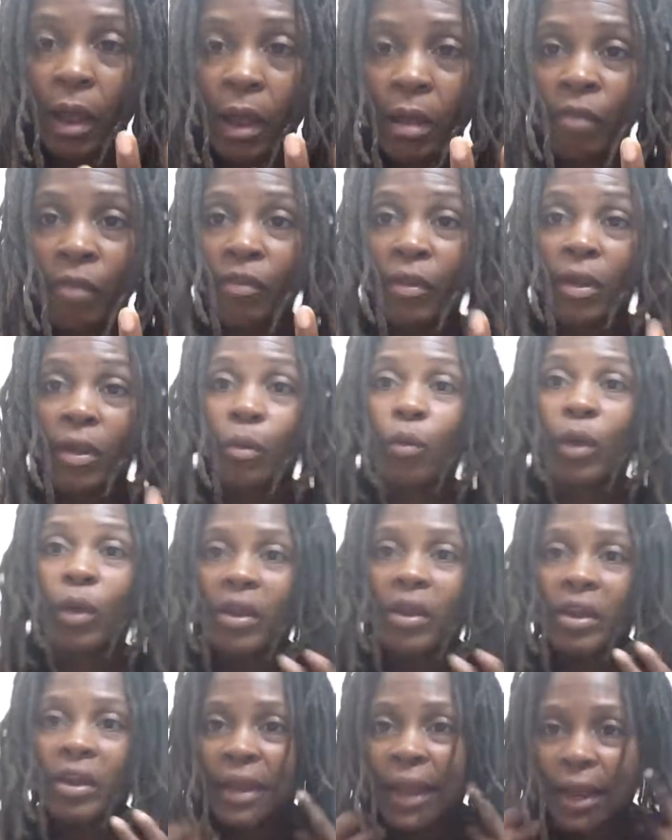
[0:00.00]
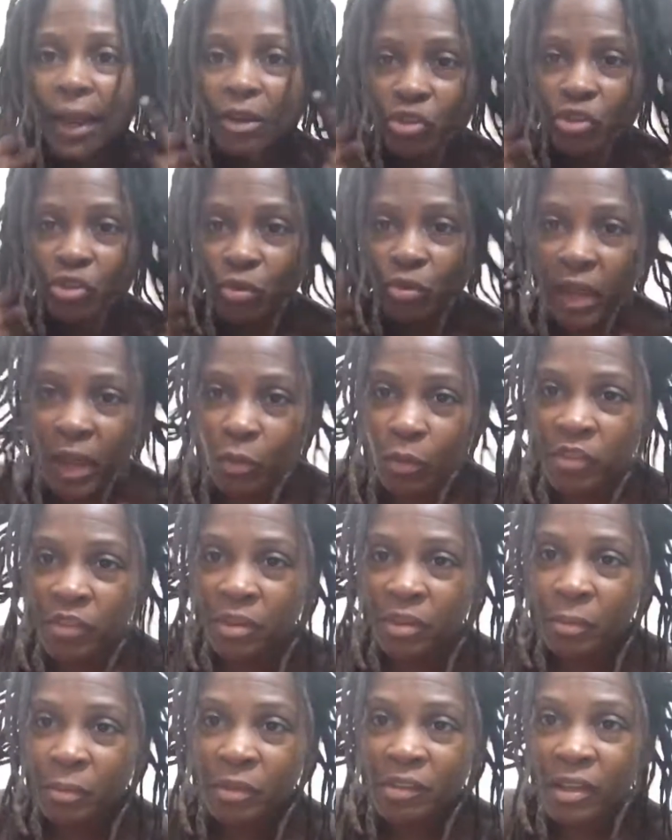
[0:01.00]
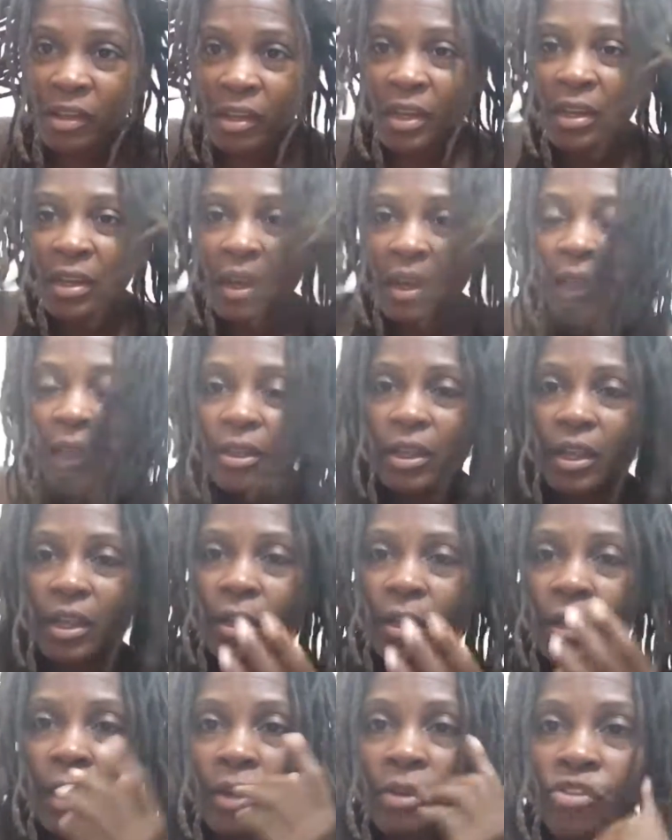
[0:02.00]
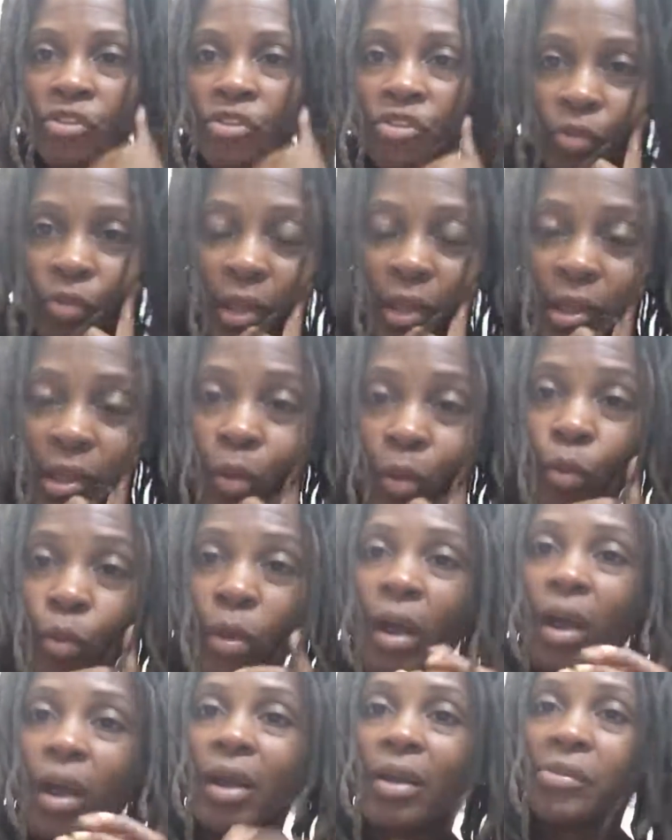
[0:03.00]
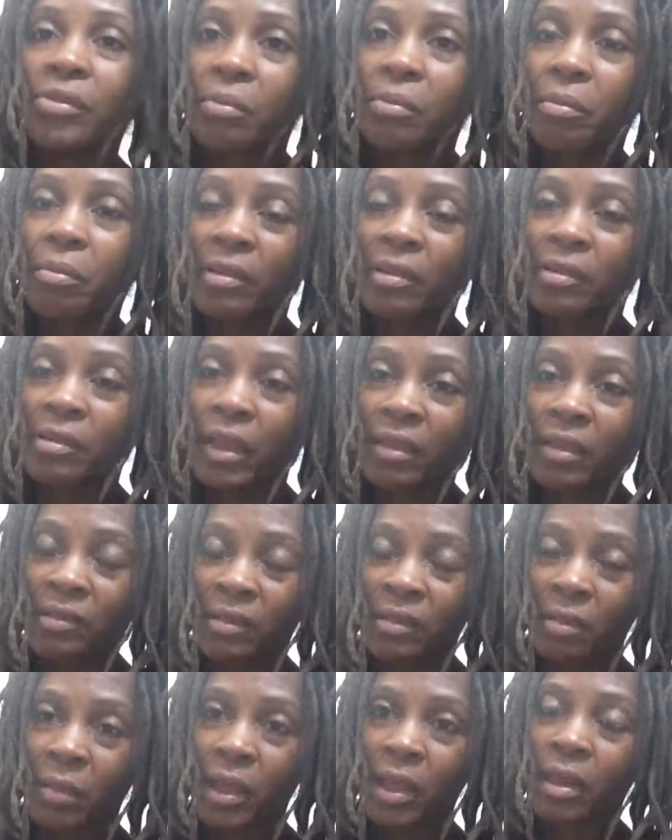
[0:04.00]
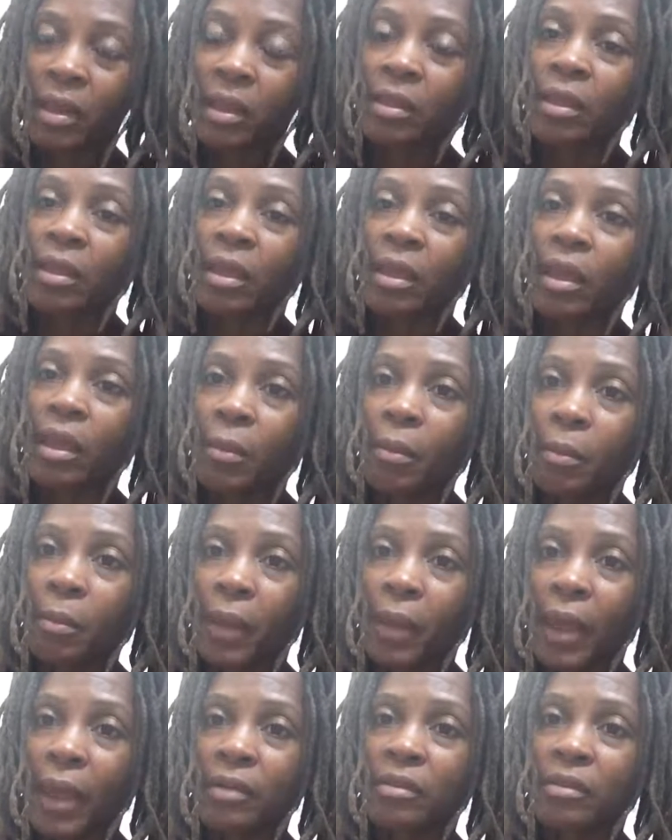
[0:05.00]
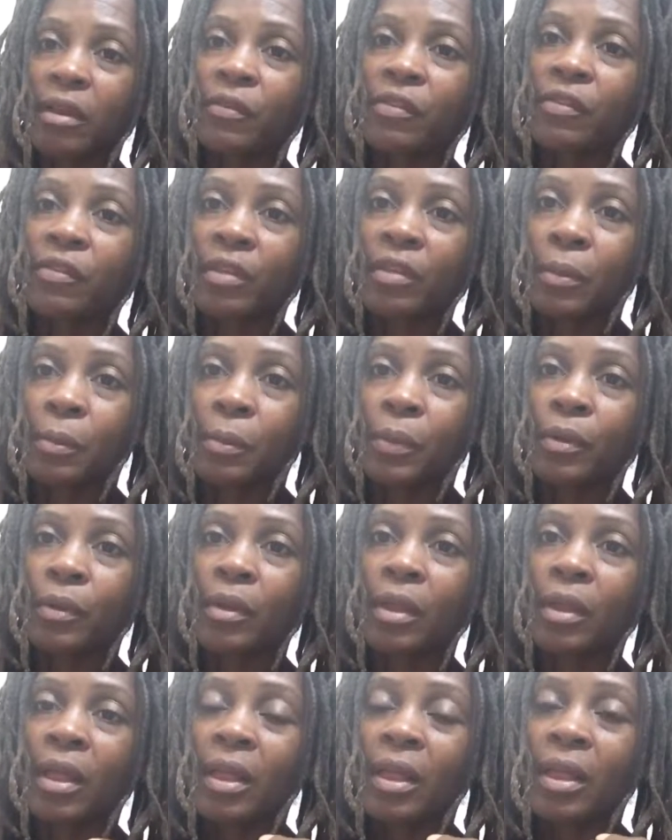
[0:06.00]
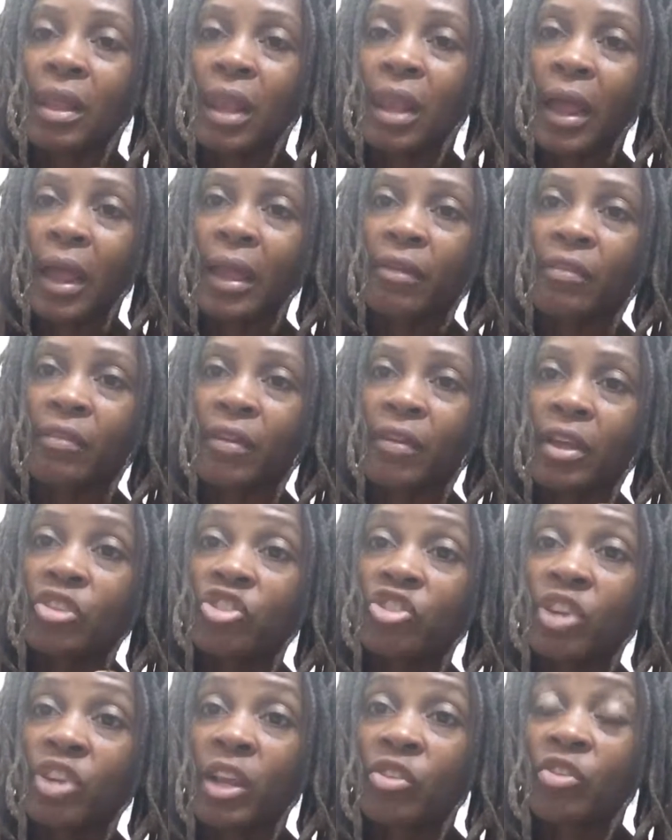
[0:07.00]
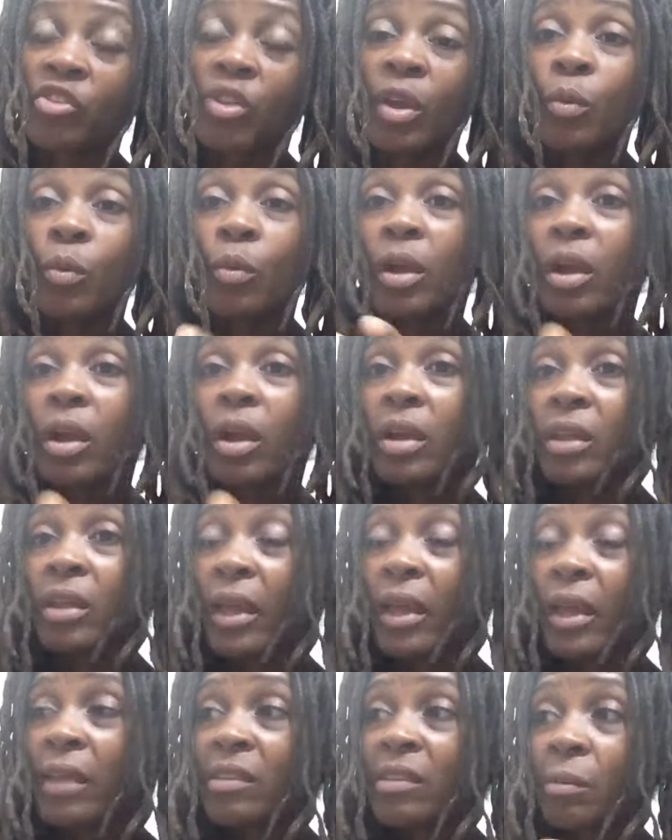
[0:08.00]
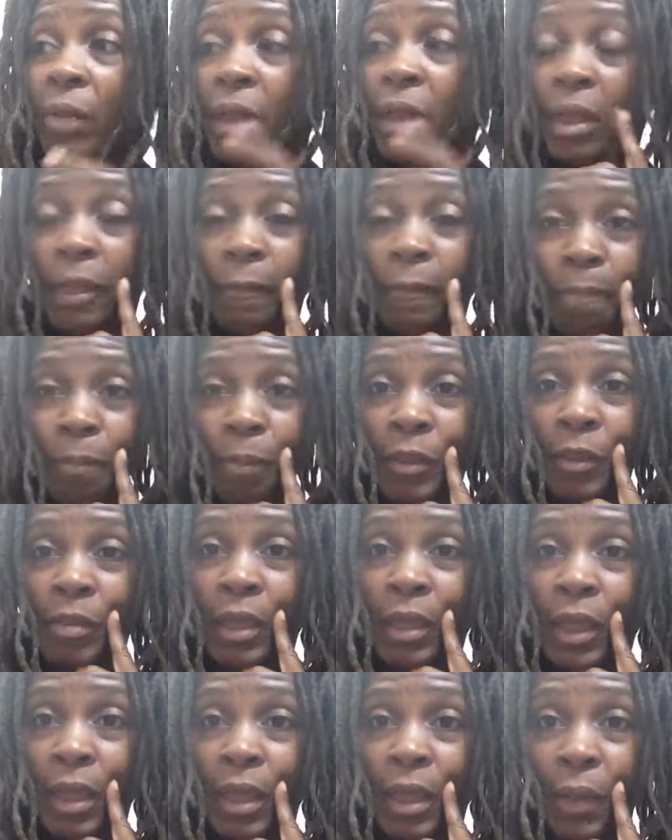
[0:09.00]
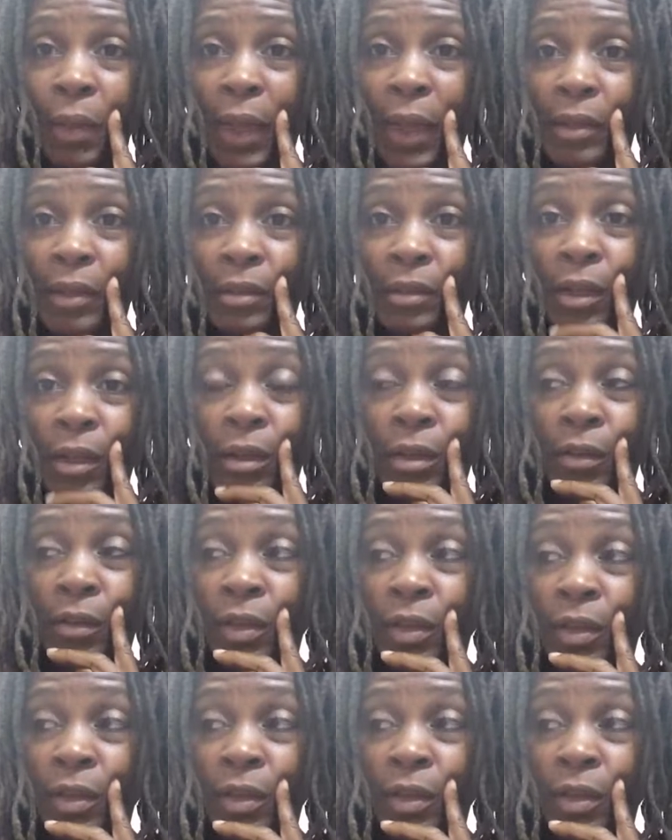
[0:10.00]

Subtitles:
of wearing natural hair when it's a bazillion-dollar industry. We're underestimating the impact of simple life changes. We're underestimating the impact of